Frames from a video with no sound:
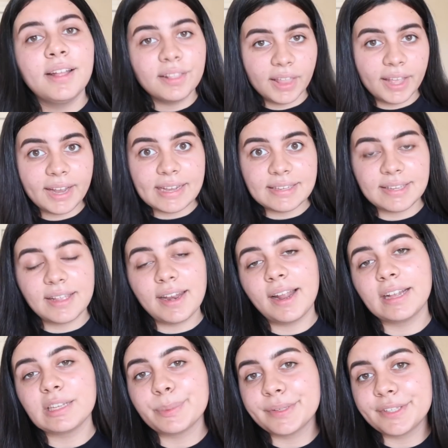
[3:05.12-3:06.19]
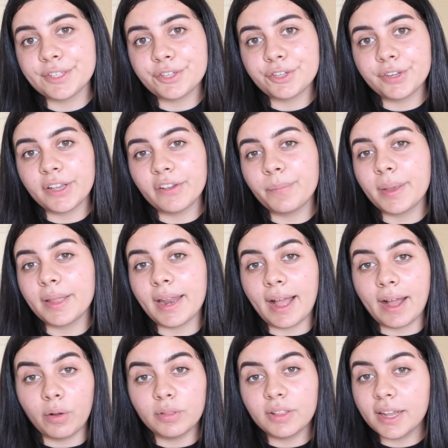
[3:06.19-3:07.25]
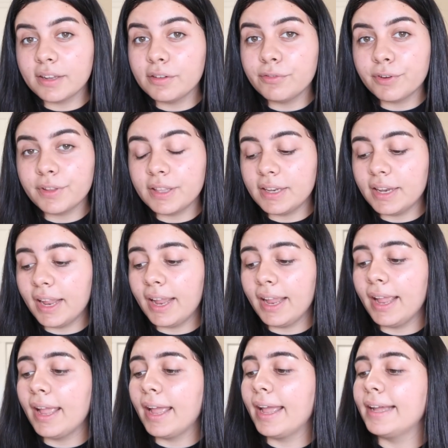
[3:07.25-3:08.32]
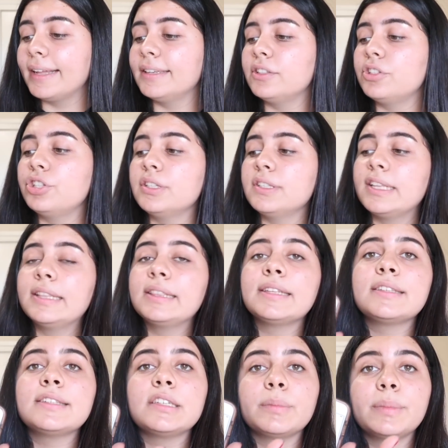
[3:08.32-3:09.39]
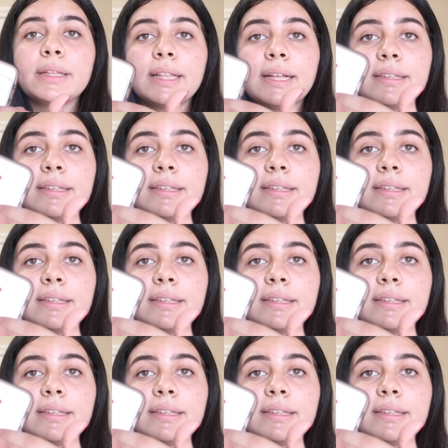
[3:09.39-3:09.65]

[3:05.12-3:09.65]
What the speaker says: Like I said, I asked my sister to give me an outline for the day, and she sent this to me